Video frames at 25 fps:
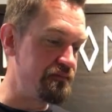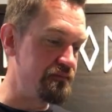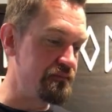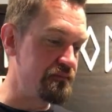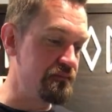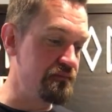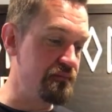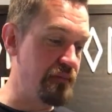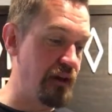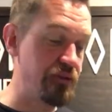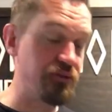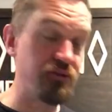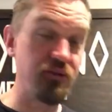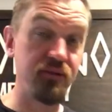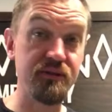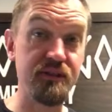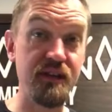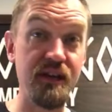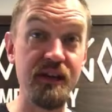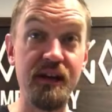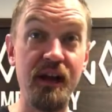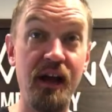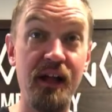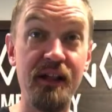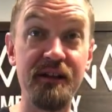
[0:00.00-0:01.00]
My
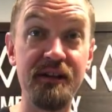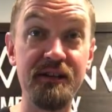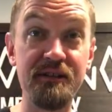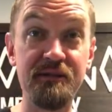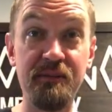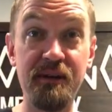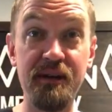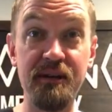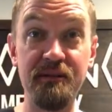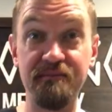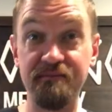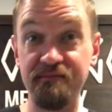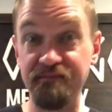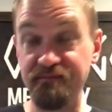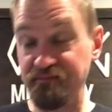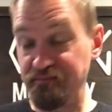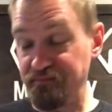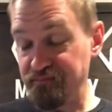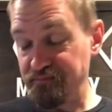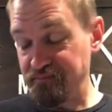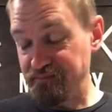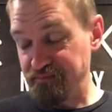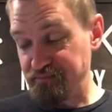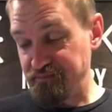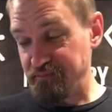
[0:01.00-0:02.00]
13 Colonies mead,
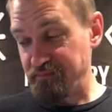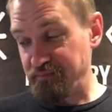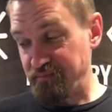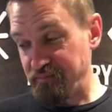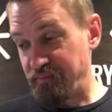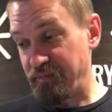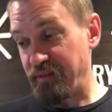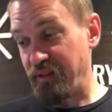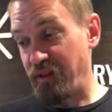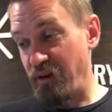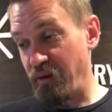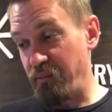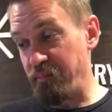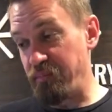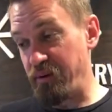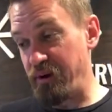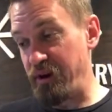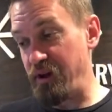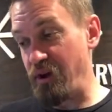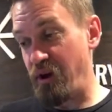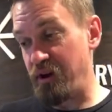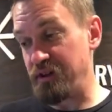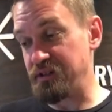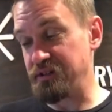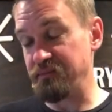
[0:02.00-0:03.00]
pretty
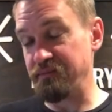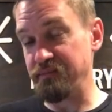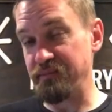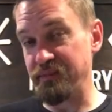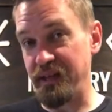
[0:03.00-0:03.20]
awesome.